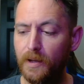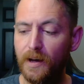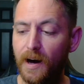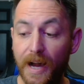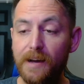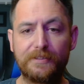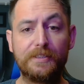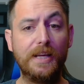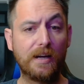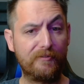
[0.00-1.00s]
I have to
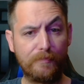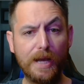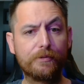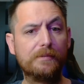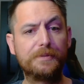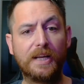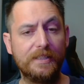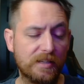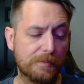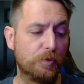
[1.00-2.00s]
take off my grips
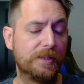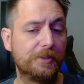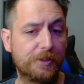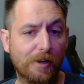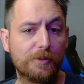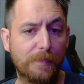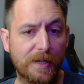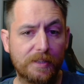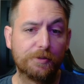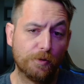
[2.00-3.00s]
anytime I want to charge
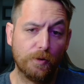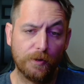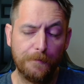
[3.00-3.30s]
my controller.